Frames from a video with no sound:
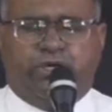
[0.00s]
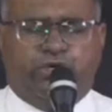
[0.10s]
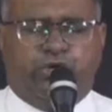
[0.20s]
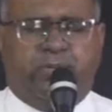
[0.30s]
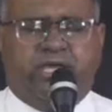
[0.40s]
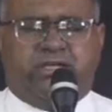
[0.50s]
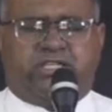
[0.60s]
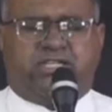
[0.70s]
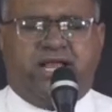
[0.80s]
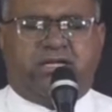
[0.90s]
you be the
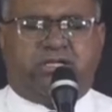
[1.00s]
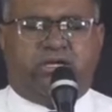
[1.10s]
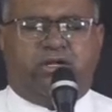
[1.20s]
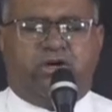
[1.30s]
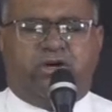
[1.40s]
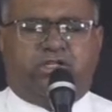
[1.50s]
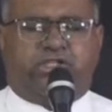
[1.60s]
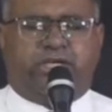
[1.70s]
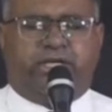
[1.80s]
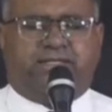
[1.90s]
center, Lord
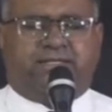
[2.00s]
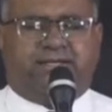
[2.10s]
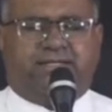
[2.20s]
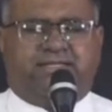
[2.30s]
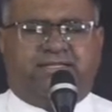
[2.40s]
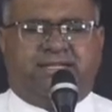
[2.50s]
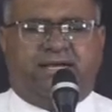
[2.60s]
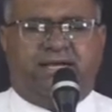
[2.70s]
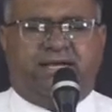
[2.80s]
Jesus.